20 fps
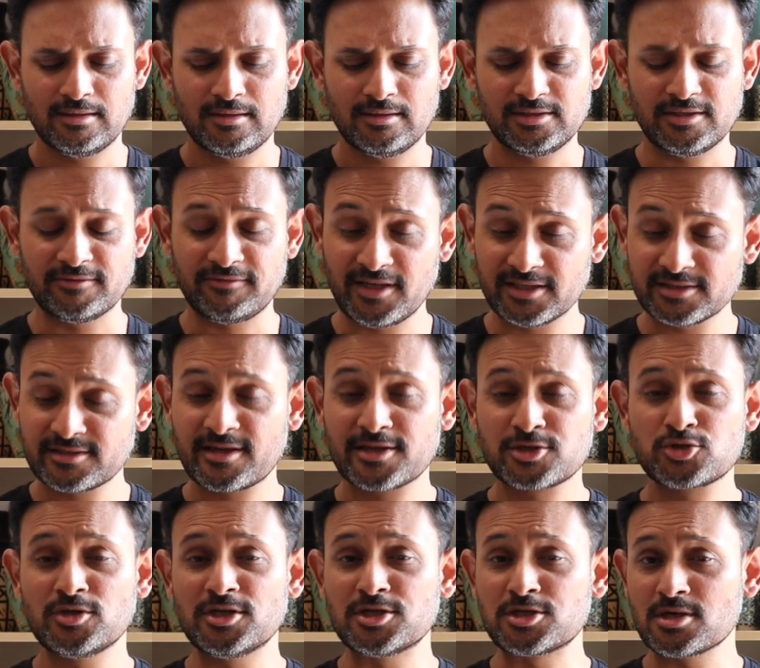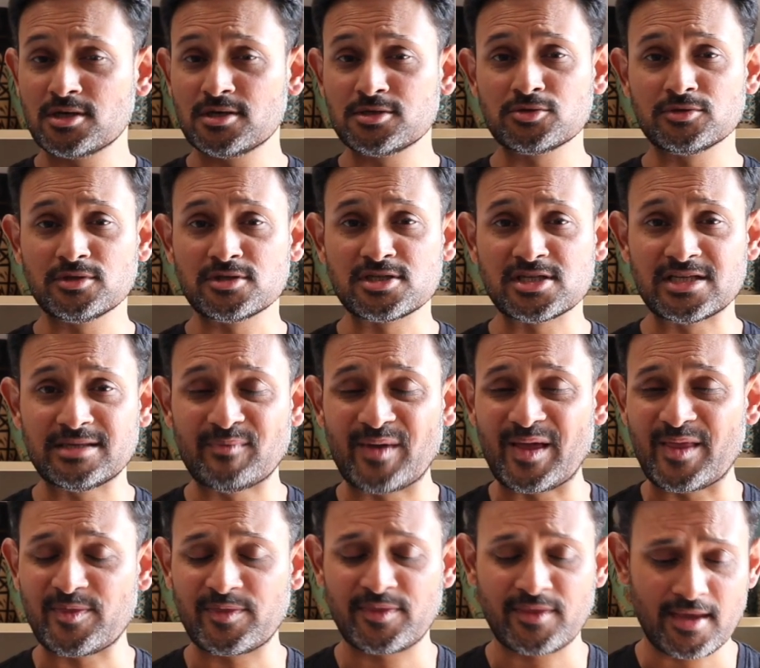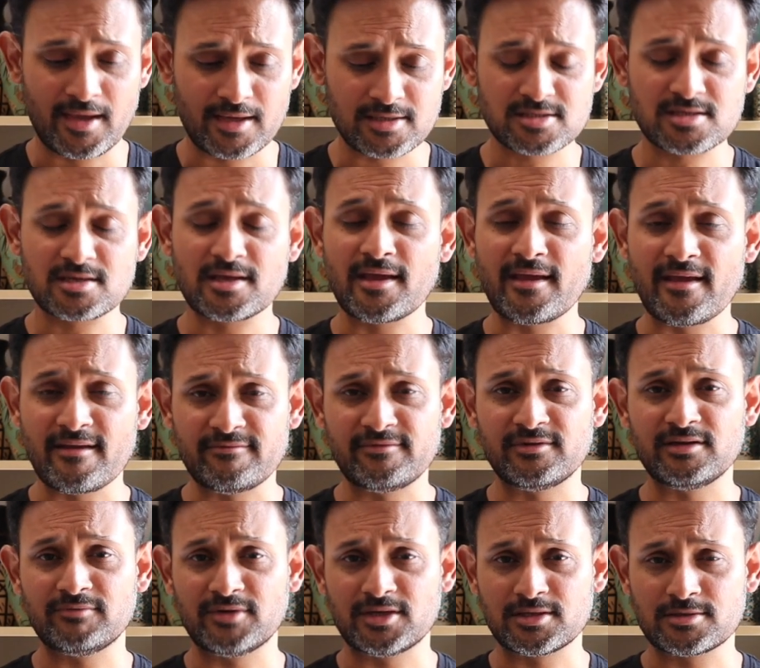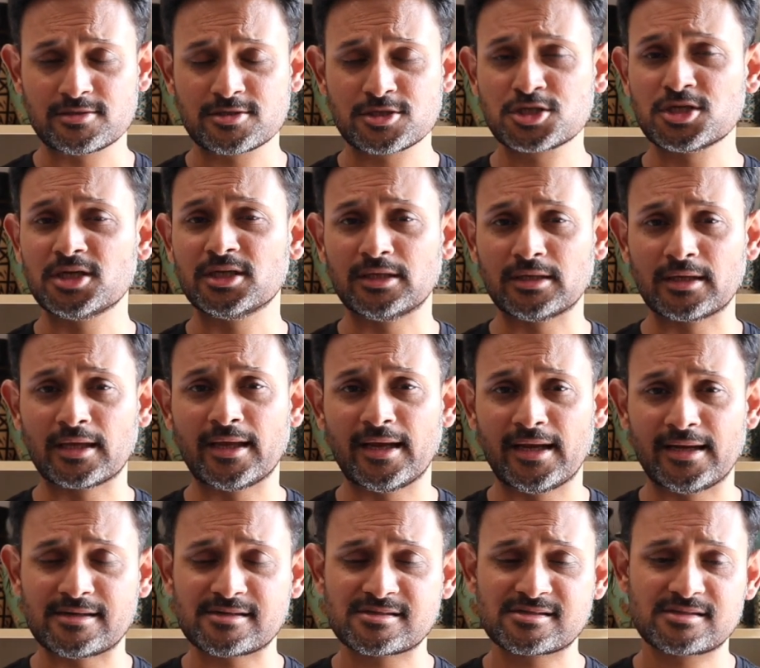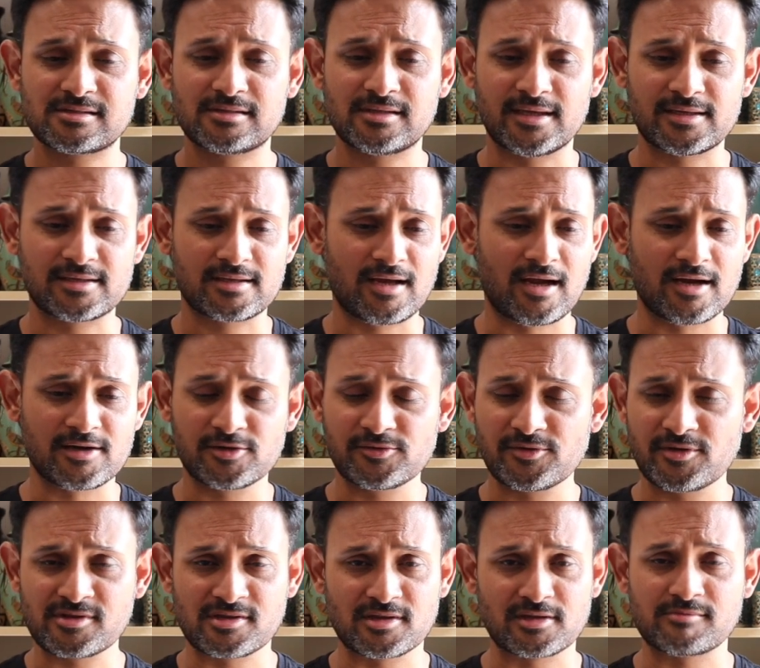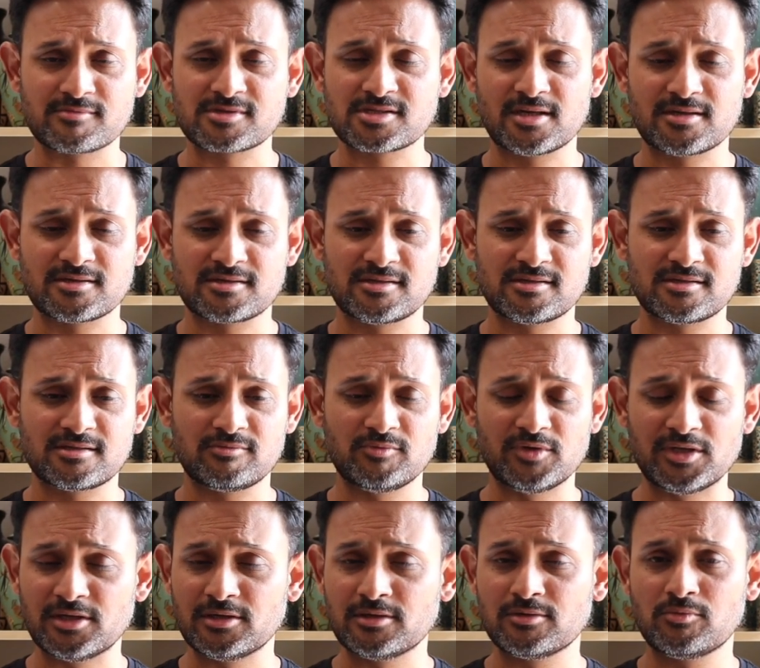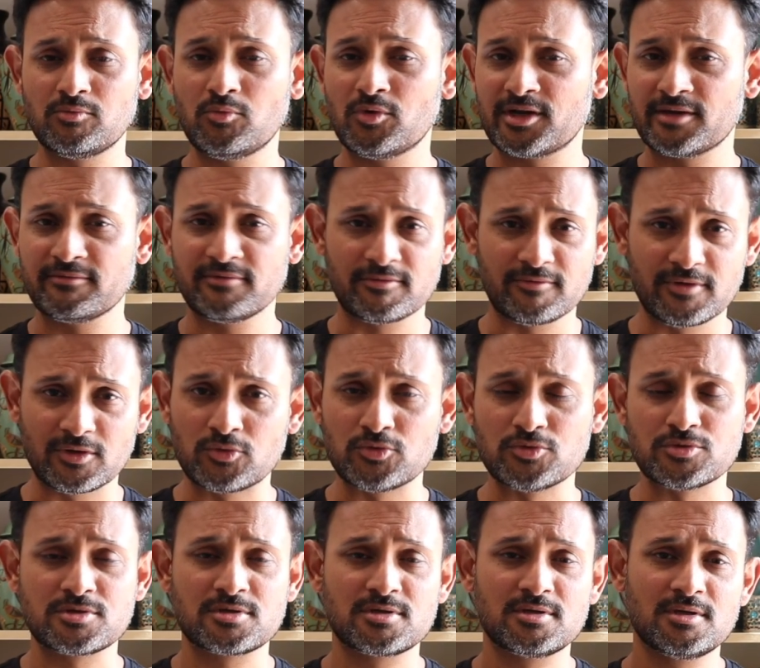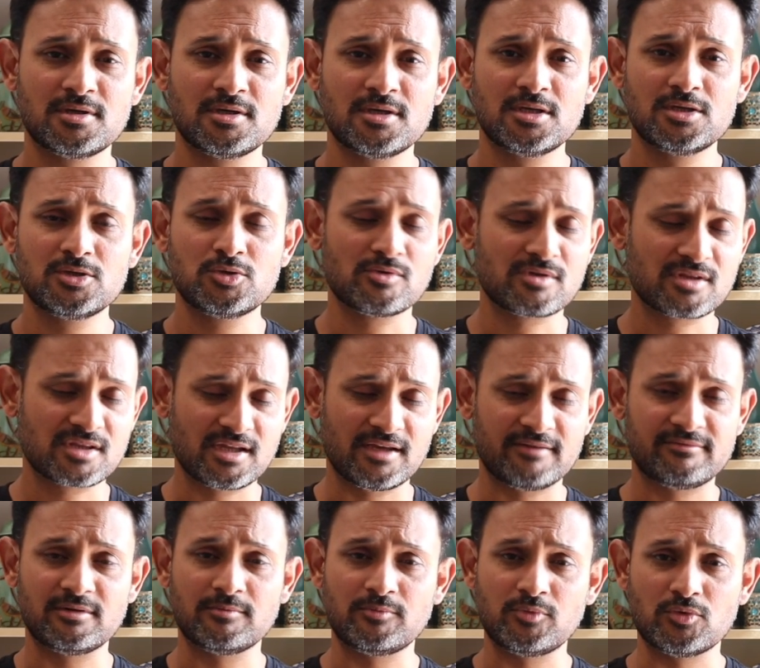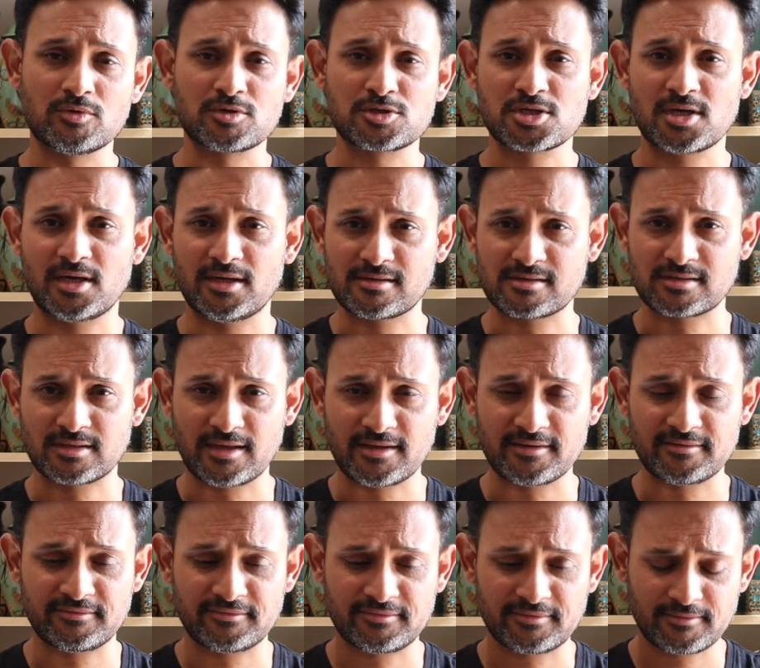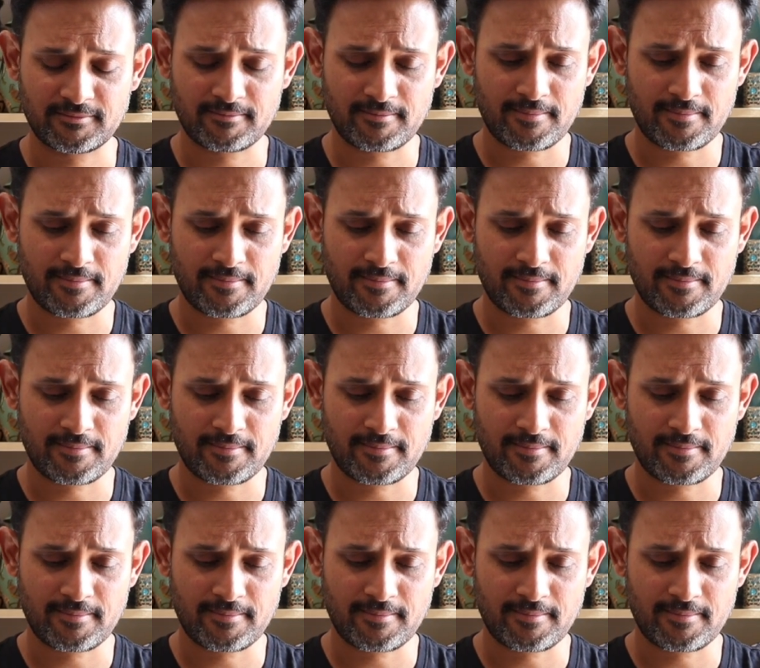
The father actually turned to the team and thanked everyone, shaking hands, that under the circumstances we did whatever we could to save the poor child's life.